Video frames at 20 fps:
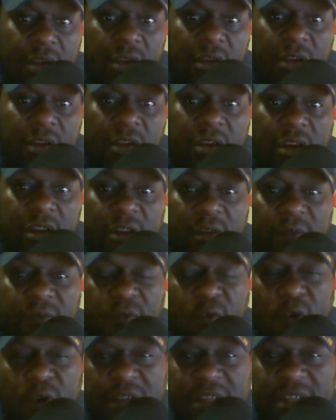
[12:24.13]
could
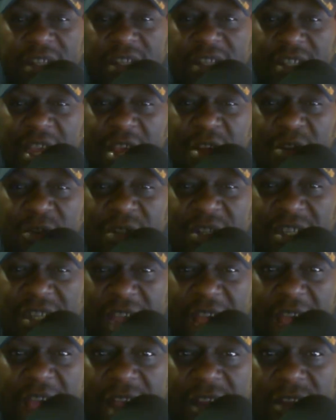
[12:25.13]
avoid sales
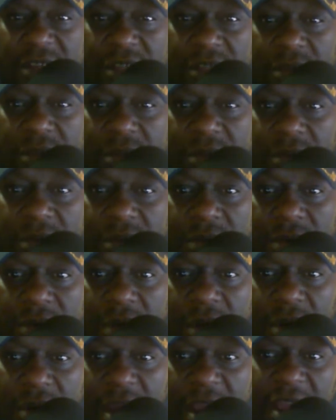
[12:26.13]
tax,
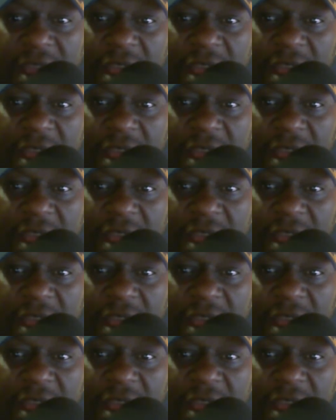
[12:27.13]
all right,